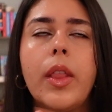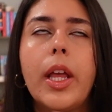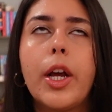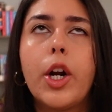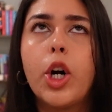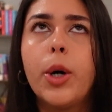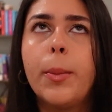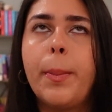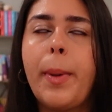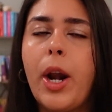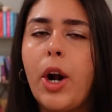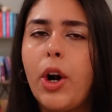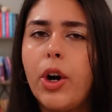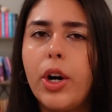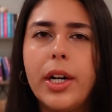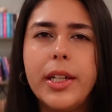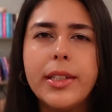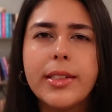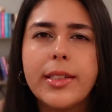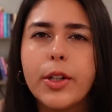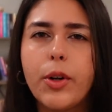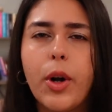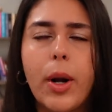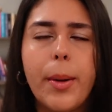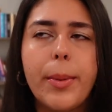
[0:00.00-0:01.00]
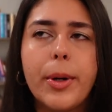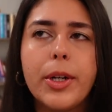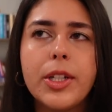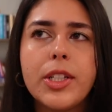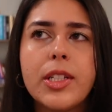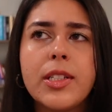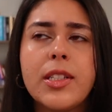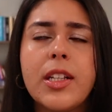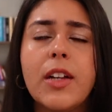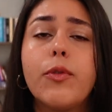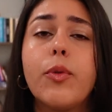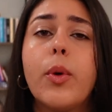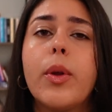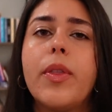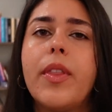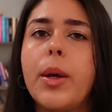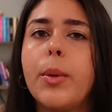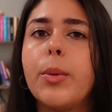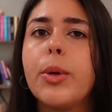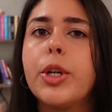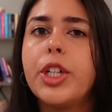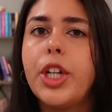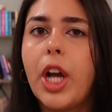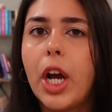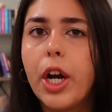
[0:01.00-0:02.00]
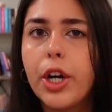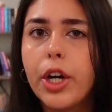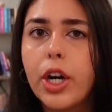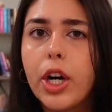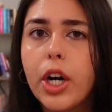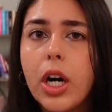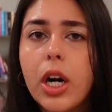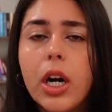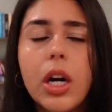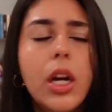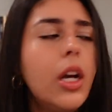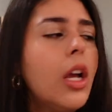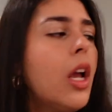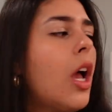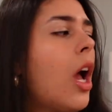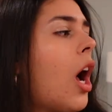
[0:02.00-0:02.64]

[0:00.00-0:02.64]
like, her parents and grandparents and stuff when they were younger.